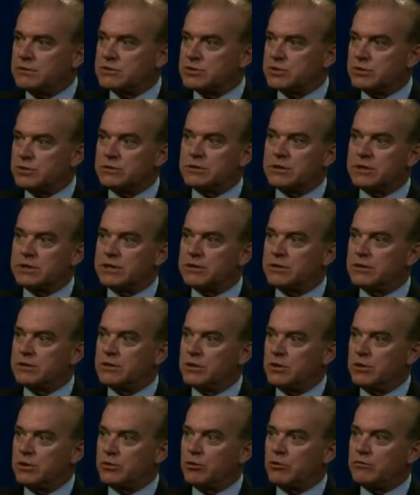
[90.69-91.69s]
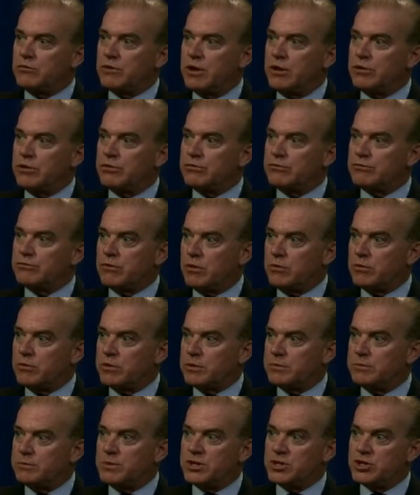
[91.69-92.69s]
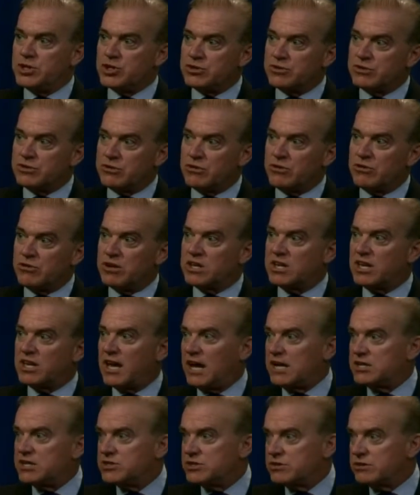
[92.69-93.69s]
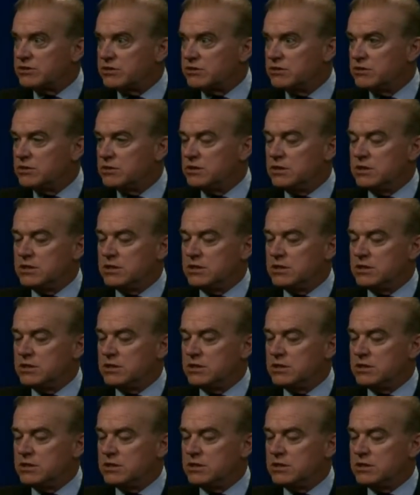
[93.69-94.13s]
certainly an overhead thrower, a pitcher or a catcher.